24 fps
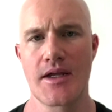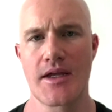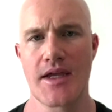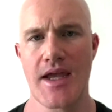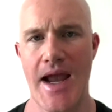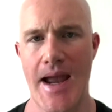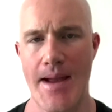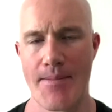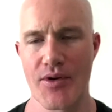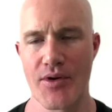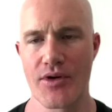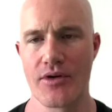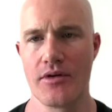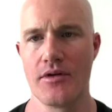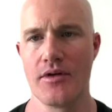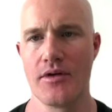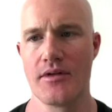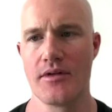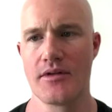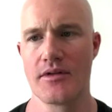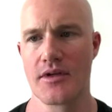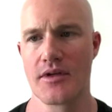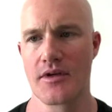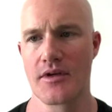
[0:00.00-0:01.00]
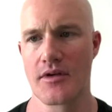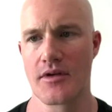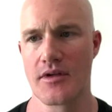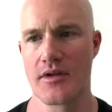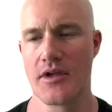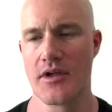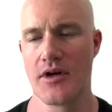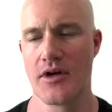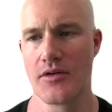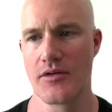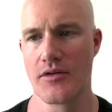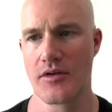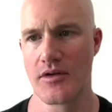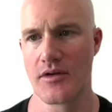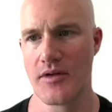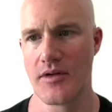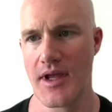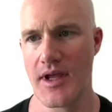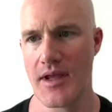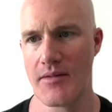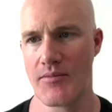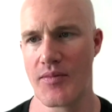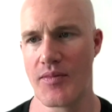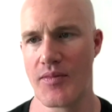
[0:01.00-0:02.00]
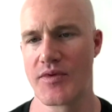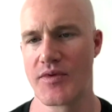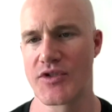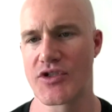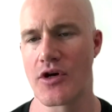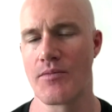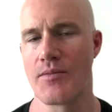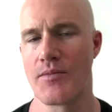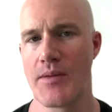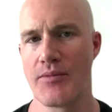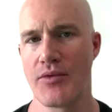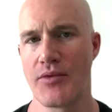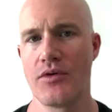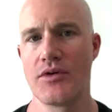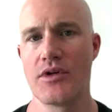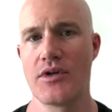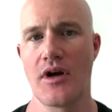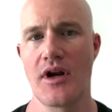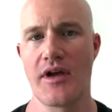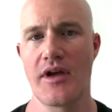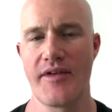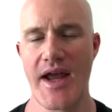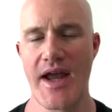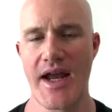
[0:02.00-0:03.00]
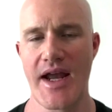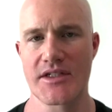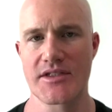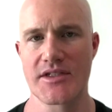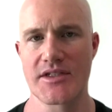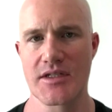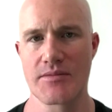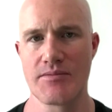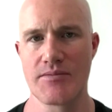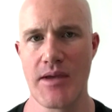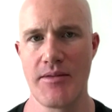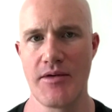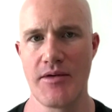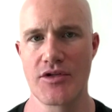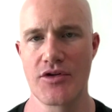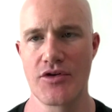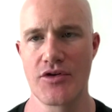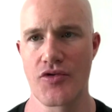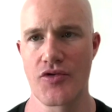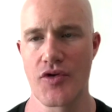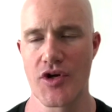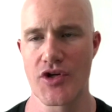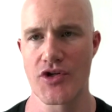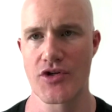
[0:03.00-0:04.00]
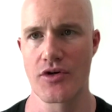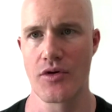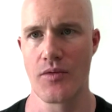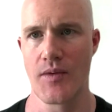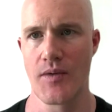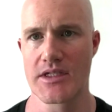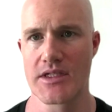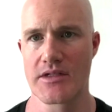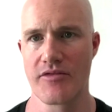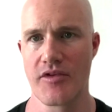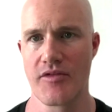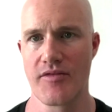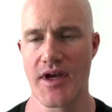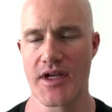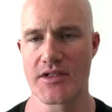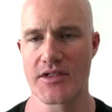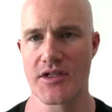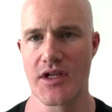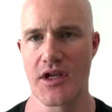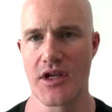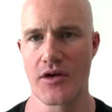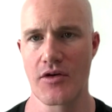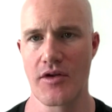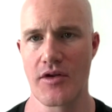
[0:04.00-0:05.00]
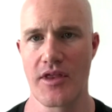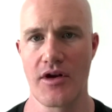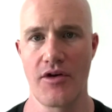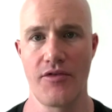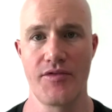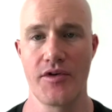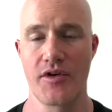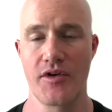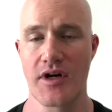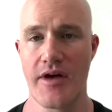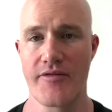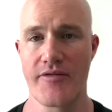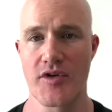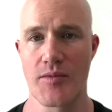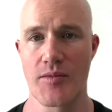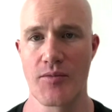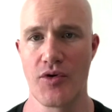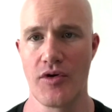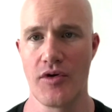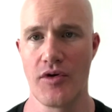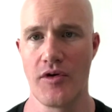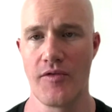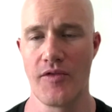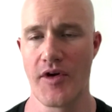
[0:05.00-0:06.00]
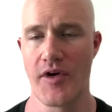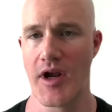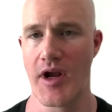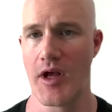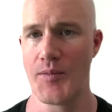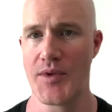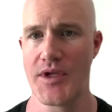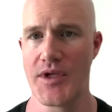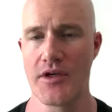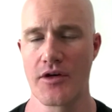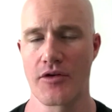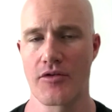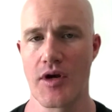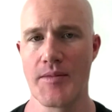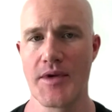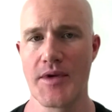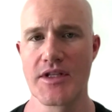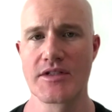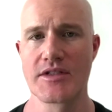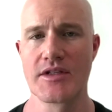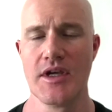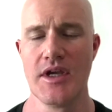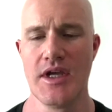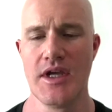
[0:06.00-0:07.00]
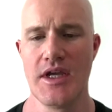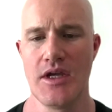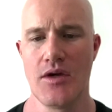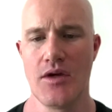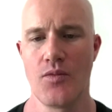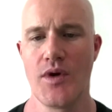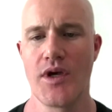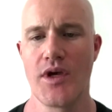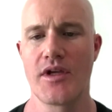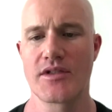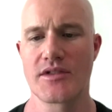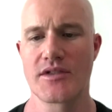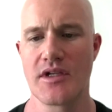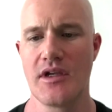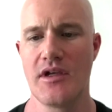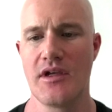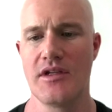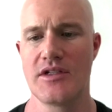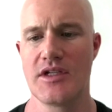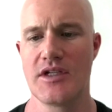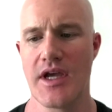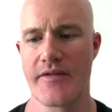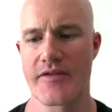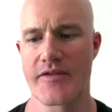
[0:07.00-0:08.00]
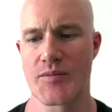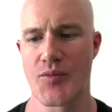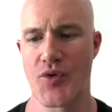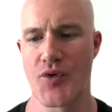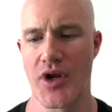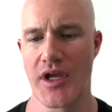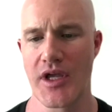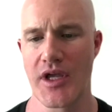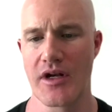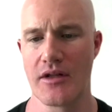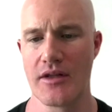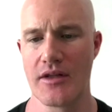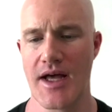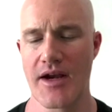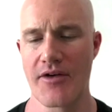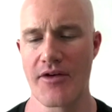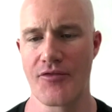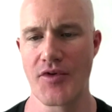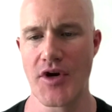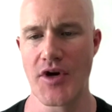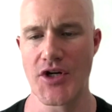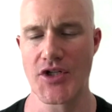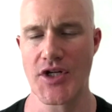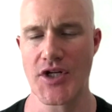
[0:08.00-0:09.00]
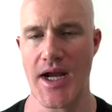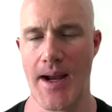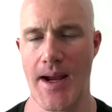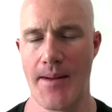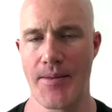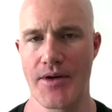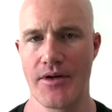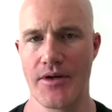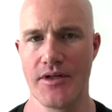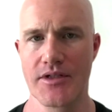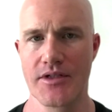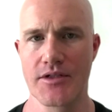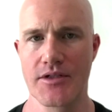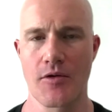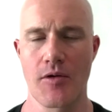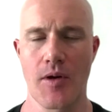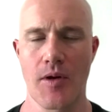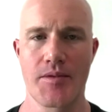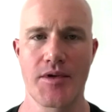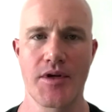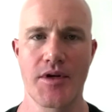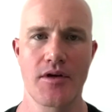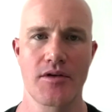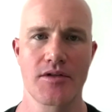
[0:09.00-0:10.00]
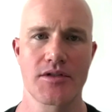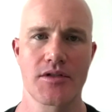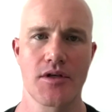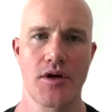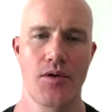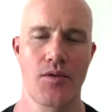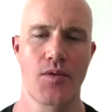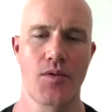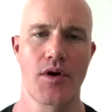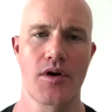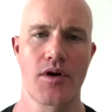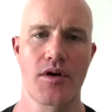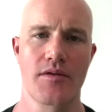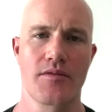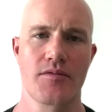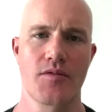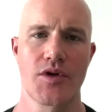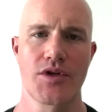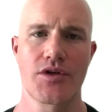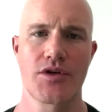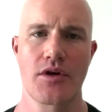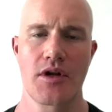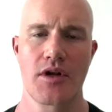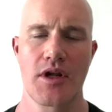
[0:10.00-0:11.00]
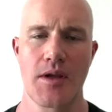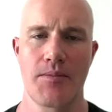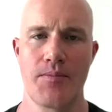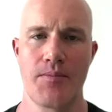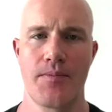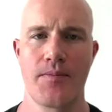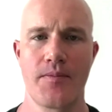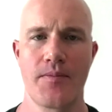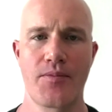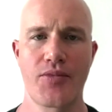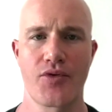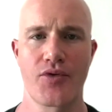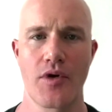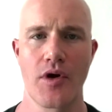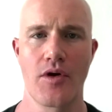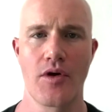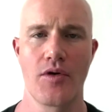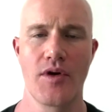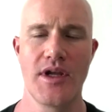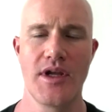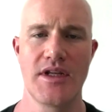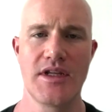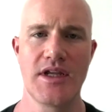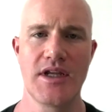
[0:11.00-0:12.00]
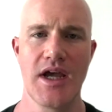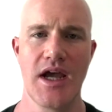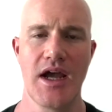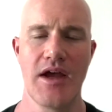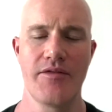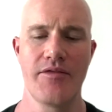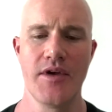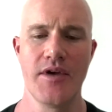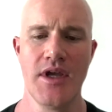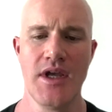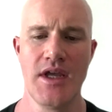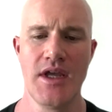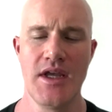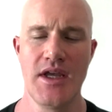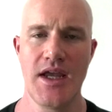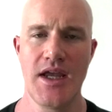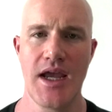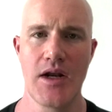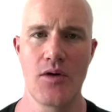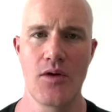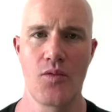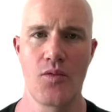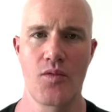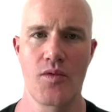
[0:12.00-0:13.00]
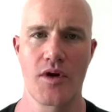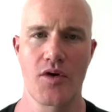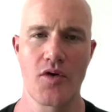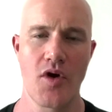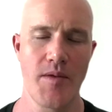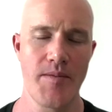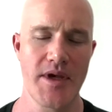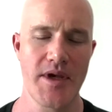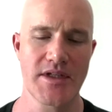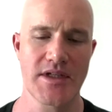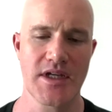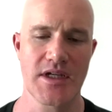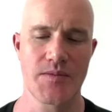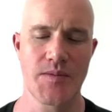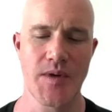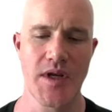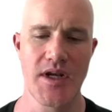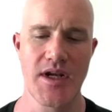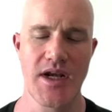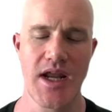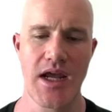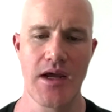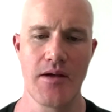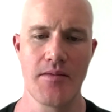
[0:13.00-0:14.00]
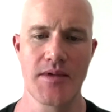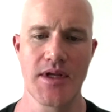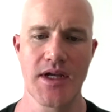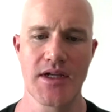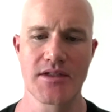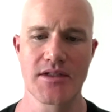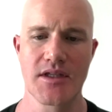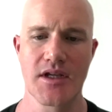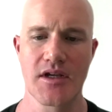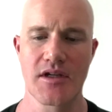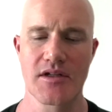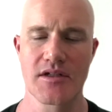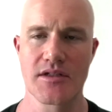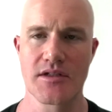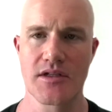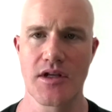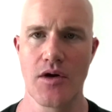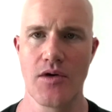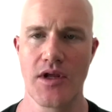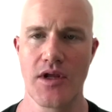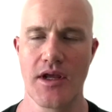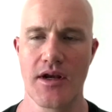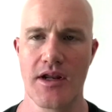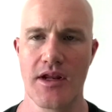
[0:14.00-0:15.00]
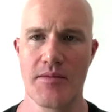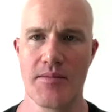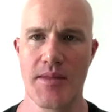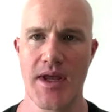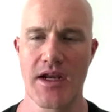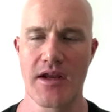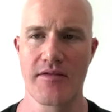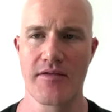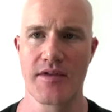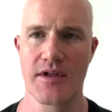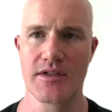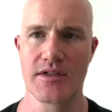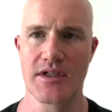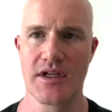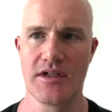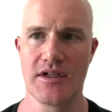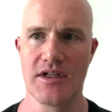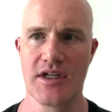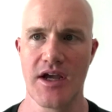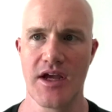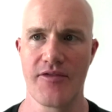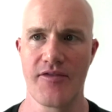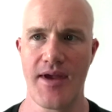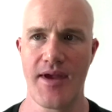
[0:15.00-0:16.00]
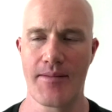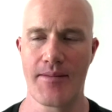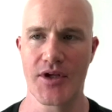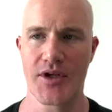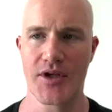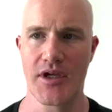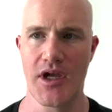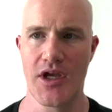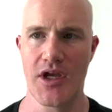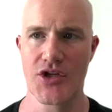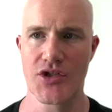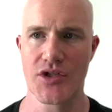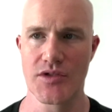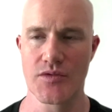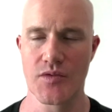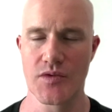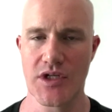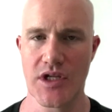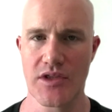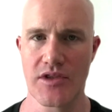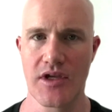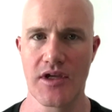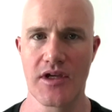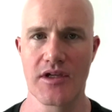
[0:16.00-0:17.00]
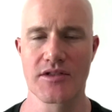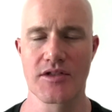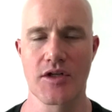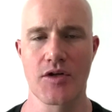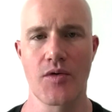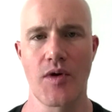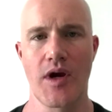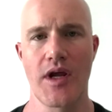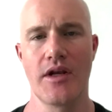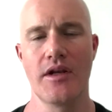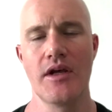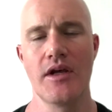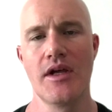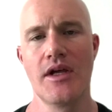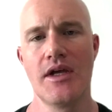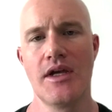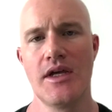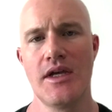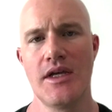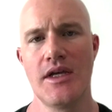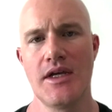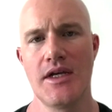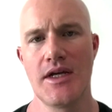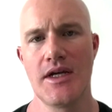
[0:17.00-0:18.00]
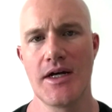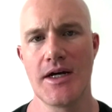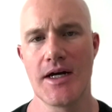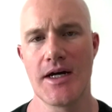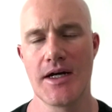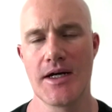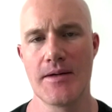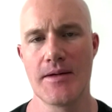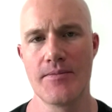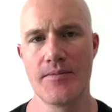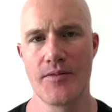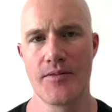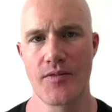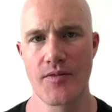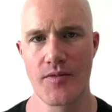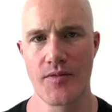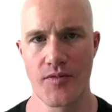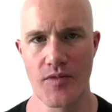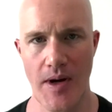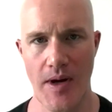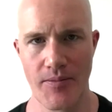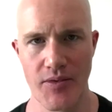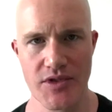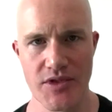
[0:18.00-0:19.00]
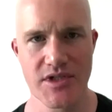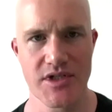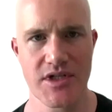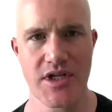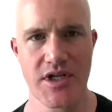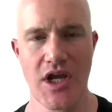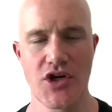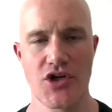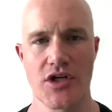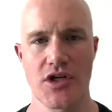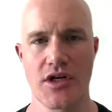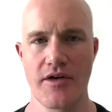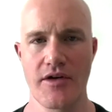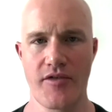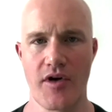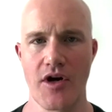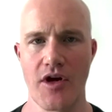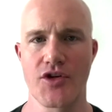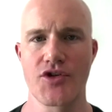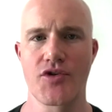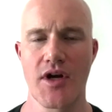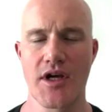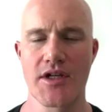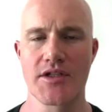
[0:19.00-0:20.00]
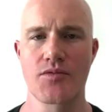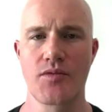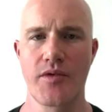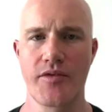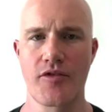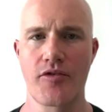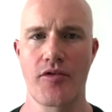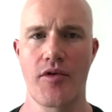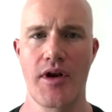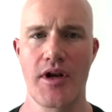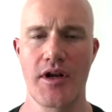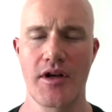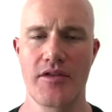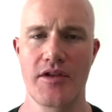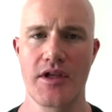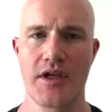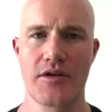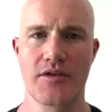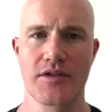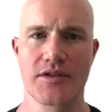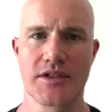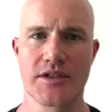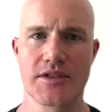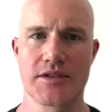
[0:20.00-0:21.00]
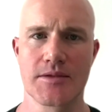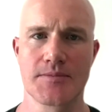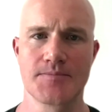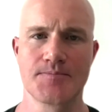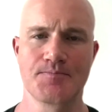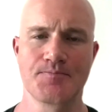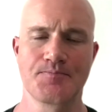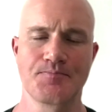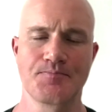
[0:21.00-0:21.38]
capital. You know, certain people who don't have access maybe to traditional ways of investing, or they don't feel comfortable, their LP agreements. We could see ETFs bring in a lot of fresh capital into crypto. So we're certainly pro ETF. And Coinbase has been named as the custodian in many of these ETF applications, which I think is a great representation of our trust we've created in the ecosystem.